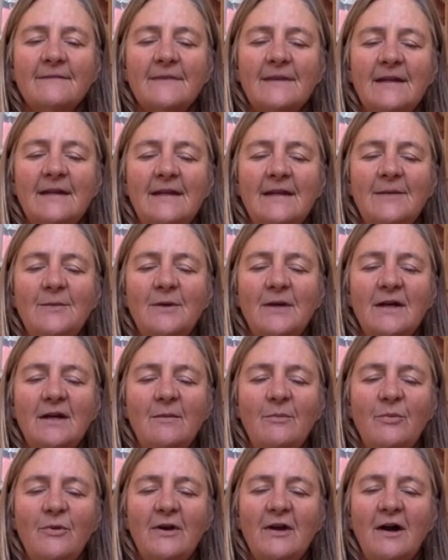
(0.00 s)
And then we're going
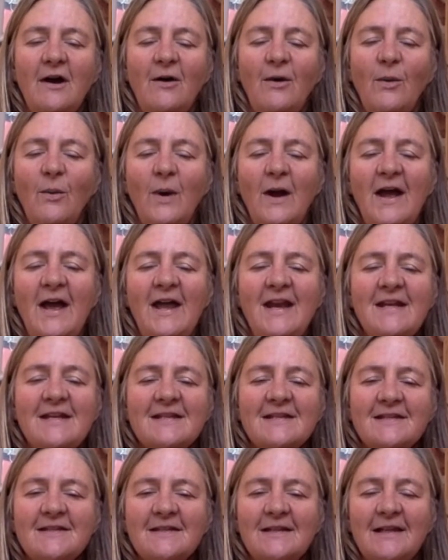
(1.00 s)
to bring our
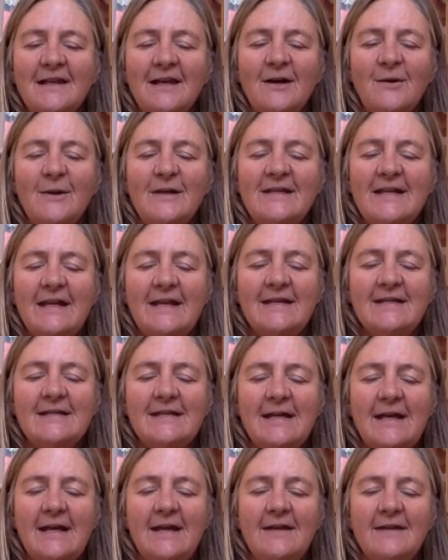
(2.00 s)
awareness to lower
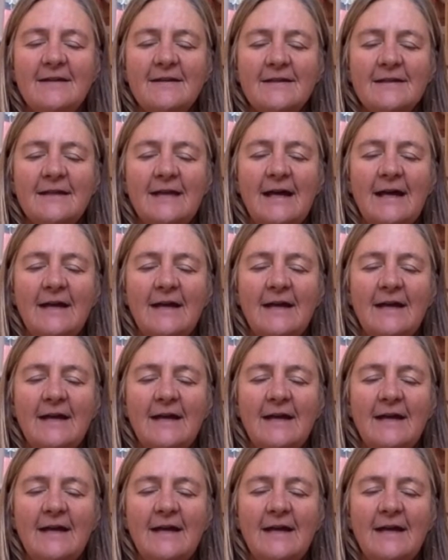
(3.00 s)
dantian, to